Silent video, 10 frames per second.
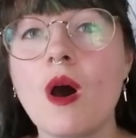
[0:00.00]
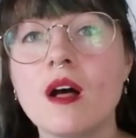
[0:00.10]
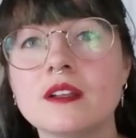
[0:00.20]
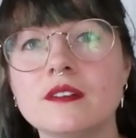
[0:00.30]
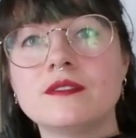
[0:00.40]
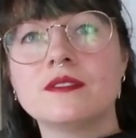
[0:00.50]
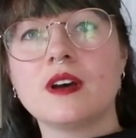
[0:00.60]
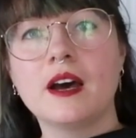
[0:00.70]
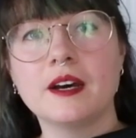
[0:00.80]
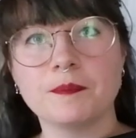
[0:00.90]
All
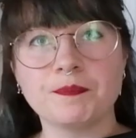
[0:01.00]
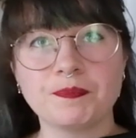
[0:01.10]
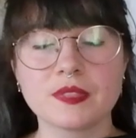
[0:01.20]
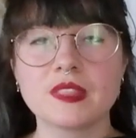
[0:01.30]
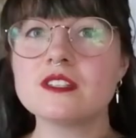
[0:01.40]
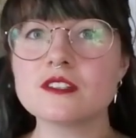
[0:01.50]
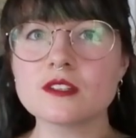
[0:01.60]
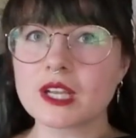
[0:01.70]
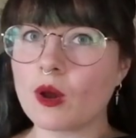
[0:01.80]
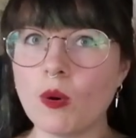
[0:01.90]
of um, this is like